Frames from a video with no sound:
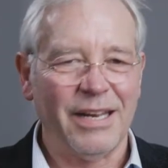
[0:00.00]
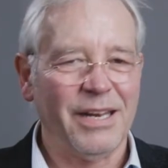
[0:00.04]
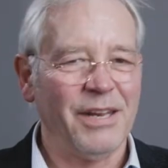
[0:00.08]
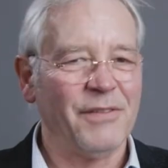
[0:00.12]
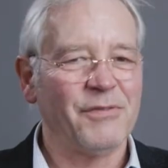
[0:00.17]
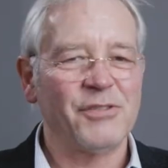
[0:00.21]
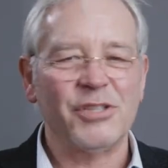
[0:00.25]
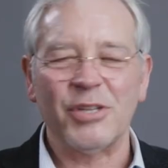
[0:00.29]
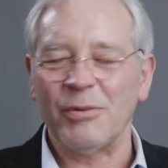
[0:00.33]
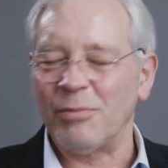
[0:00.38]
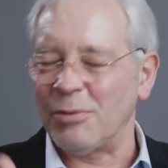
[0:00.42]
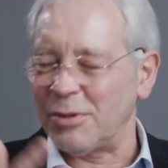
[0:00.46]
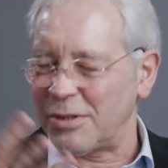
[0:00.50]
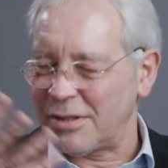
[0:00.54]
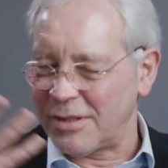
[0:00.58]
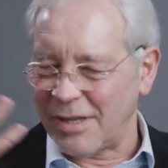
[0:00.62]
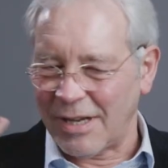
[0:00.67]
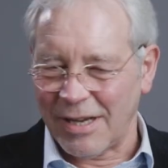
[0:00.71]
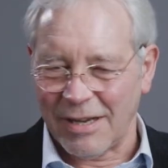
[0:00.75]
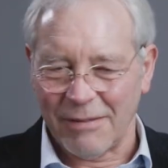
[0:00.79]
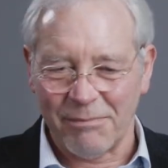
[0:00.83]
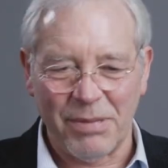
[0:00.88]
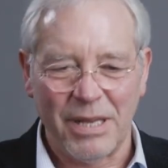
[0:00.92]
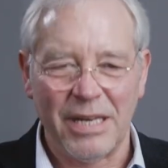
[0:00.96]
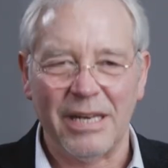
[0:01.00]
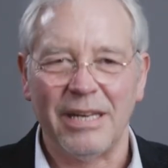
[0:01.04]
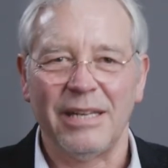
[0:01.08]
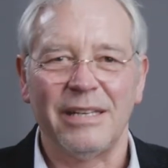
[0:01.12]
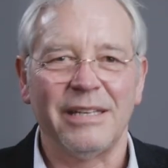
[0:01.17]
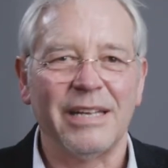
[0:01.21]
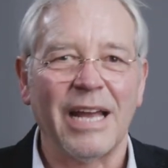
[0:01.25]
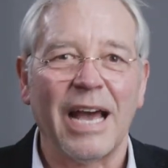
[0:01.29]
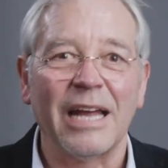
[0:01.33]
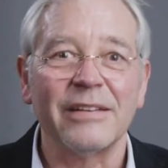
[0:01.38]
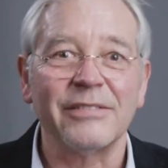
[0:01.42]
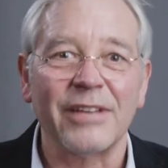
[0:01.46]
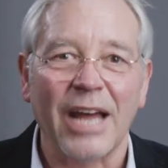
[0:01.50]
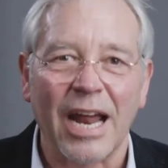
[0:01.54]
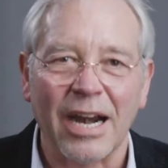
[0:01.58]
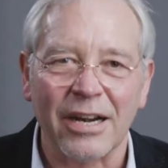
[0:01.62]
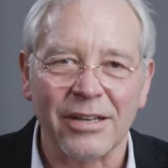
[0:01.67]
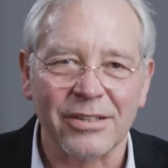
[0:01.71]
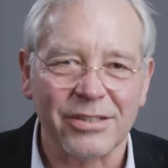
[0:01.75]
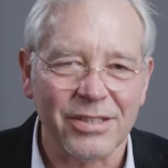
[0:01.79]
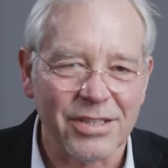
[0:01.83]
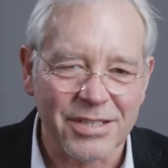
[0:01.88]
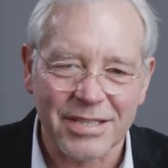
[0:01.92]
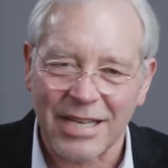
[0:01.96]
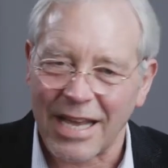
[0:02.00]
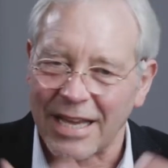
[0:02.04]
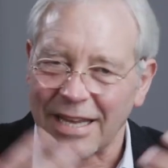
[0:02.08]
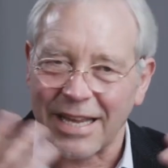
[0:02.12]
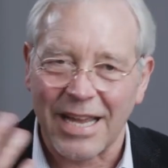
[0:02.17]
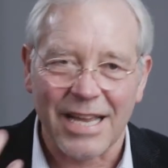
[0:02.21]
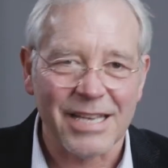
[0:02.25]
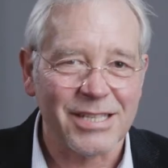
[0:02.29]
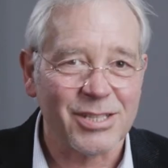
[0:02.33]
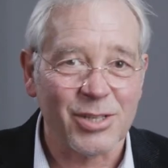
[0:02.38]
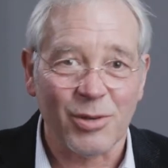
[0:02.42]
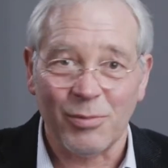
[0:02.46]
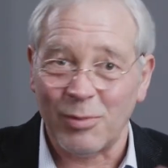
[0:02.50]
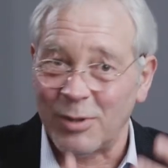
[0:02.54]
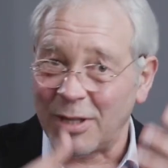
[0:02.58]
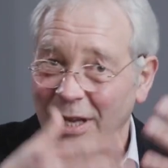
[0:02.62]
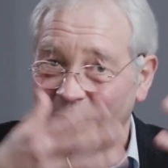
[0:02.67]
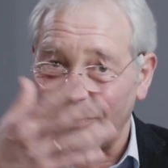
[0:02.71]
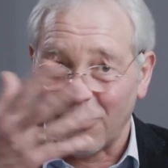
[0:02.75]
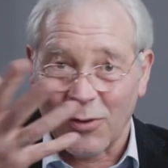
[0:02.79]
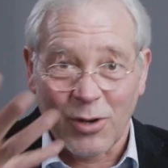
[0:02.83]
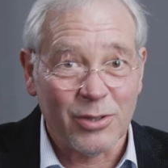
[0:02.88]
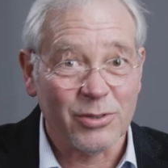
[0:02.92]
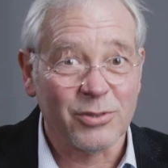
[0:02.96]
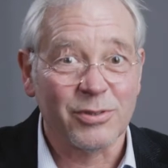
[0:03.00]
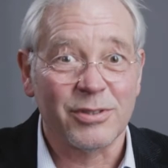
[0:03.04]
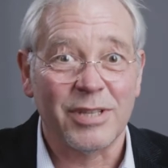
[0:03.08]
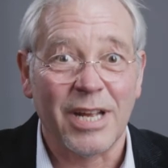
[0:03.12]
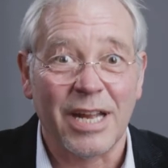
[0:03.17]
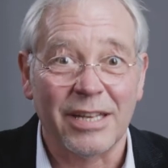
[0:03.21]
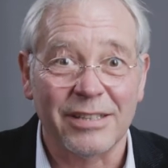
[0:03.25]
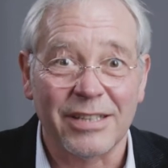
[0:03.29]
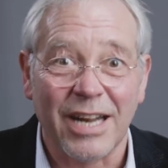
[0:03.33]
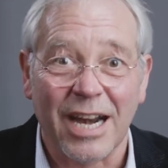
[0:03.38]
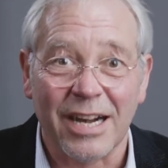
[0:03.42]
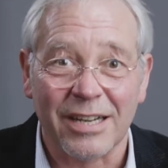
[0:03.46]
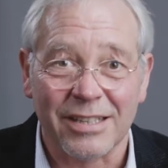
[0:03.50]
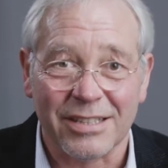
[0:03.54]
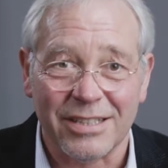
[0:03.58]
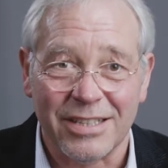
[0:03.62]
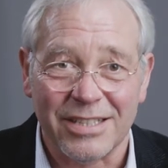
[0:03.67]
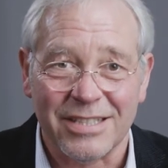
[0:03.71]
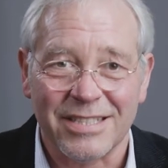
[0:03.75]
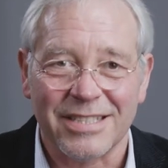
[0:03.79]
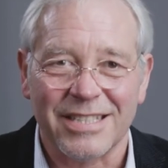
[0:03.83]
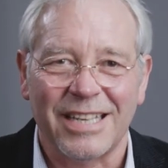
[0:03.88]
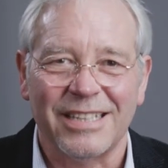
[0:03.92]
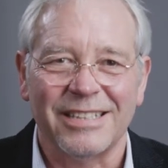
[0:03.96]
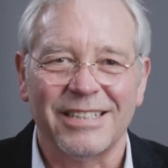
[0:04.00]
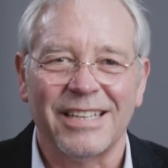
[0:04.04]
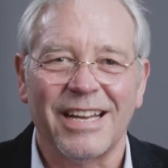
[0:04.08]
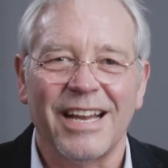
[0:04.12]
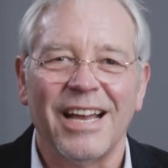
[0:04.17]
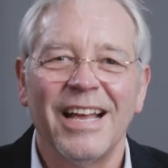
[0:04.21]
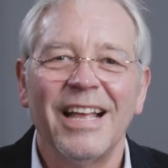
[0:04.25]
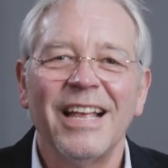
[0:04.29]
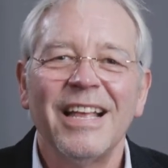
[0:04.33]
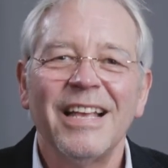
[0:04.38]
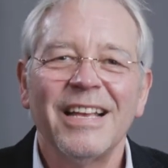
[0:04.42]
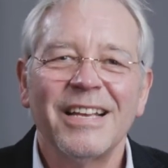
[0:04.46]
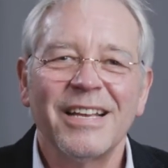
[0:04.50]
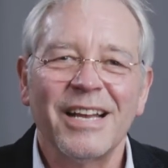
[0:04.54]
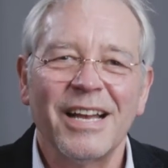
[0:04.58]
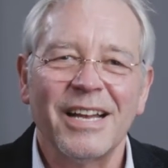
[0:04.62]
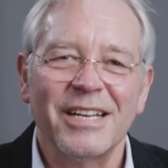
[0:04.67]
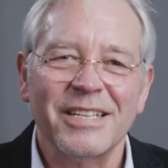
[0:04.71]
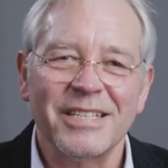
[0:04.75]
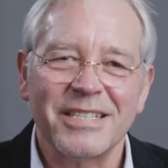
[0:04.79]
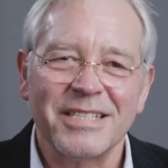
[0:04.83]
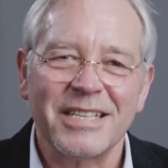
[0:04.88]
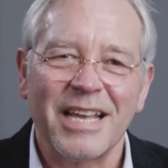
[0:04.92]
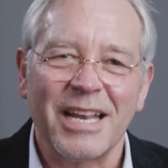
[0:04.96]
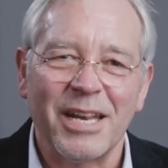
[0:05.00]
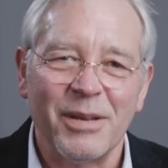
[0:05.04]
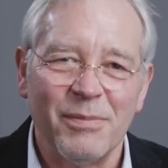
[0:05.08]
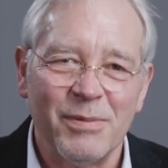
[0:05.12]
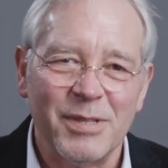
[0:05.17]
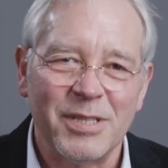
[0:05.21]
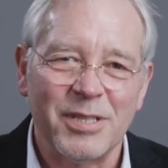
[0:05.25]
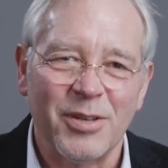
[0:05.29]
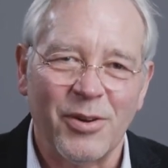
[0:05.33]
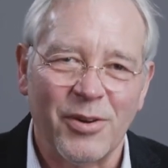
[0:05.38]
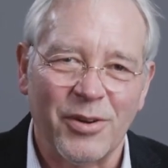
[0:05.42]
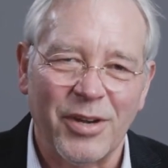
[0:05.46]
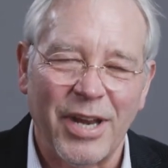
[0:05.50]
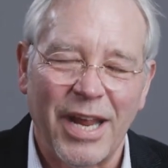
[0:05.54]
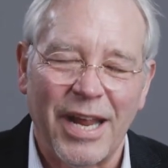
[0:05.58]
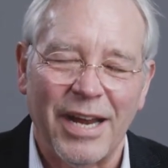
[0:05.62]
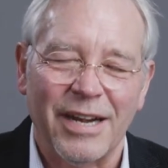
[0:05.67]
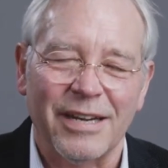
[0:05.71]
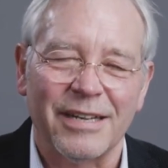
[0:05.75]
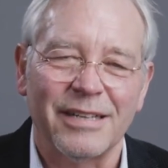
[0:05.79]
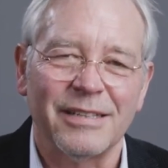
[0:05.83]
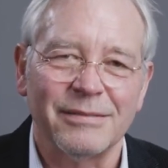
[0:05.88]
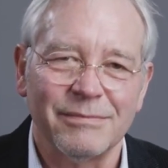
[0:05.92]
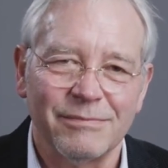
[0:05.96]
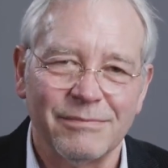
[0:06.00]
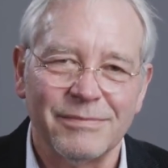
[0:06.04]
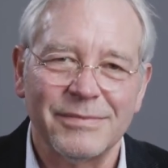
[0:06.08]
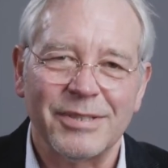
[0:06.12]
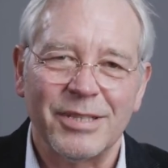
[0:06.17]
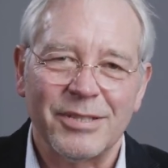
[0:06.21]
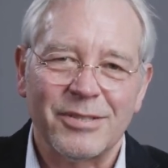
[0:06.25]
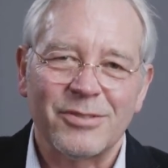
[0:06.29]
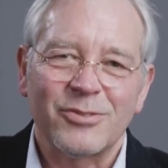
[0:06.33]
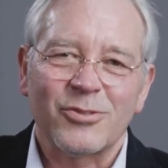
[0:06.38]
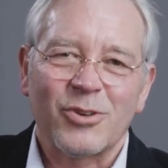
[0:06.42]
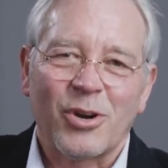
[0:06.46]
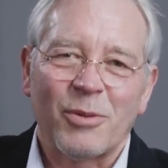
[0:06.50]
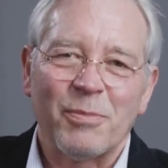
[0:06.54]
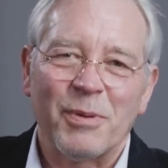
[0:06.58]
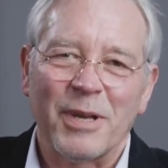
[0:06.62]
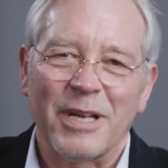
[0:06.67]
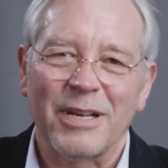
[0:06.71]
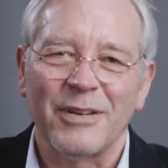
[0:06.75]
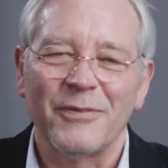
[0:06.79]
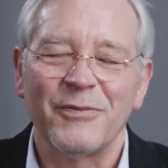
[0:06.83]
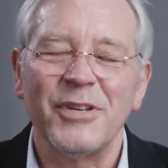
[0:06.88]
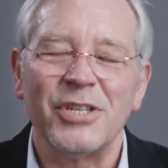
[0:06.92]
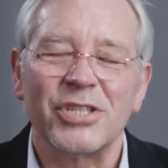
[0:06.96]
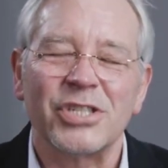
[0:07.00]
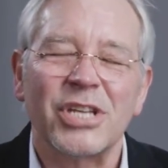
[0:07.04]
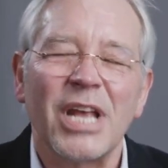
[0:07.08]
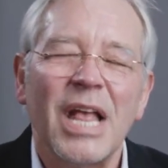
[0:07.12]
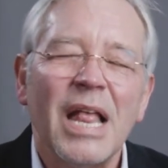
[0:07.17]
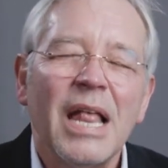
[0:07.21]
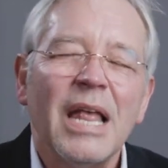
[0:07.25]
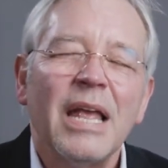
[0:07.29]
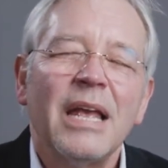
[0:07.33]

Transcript: and if she would have been in the Antarctic, I guess you would have gone to the Antarctic and studied with her there, this tropical fish.